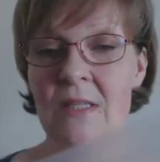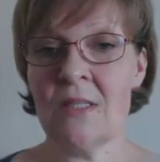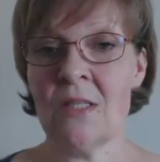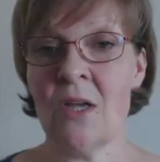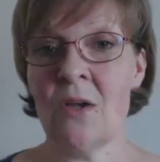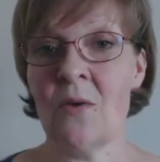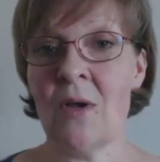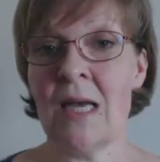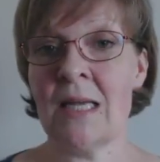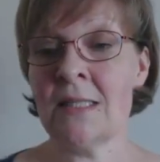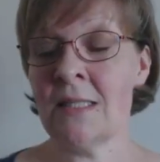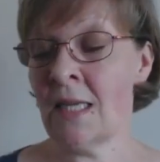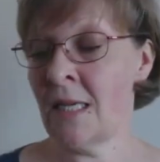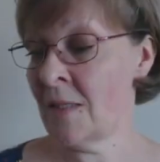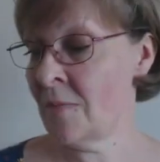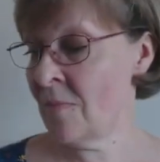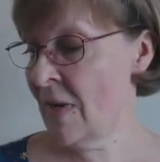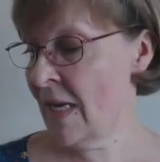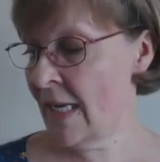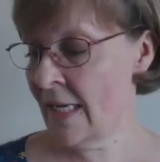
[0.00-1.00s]
So as
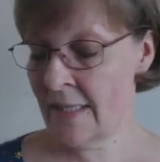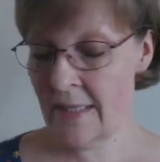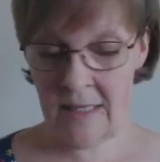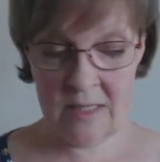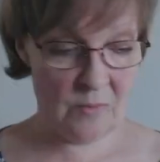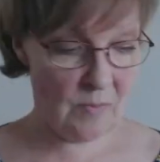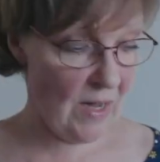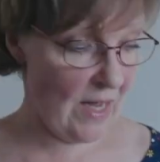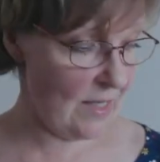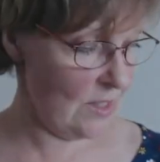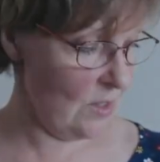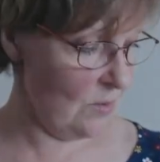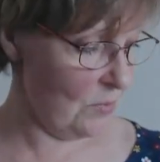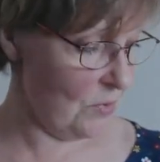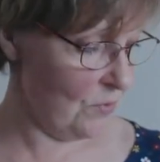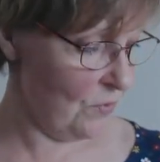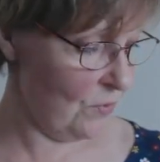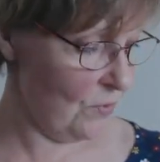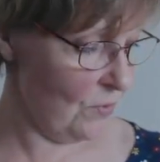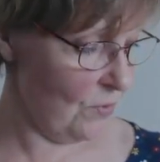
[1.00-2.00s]
I'd made this pattern
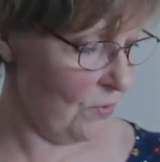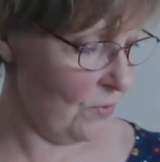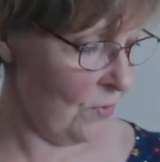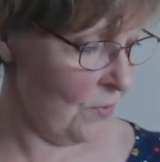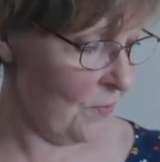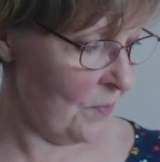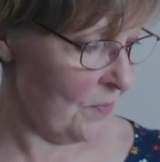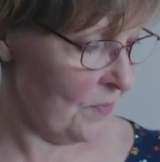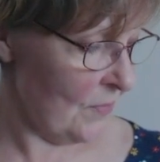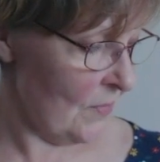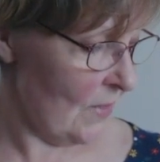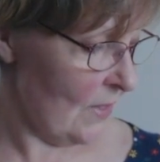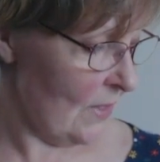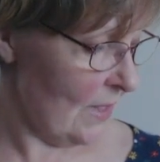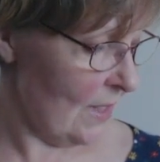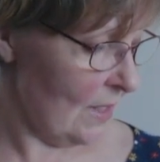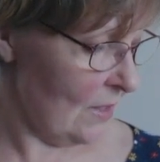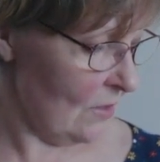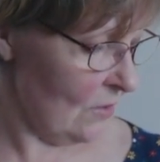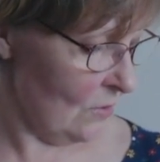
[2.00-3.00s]
before,
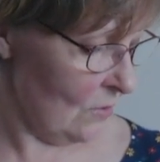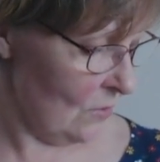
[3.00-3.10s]
I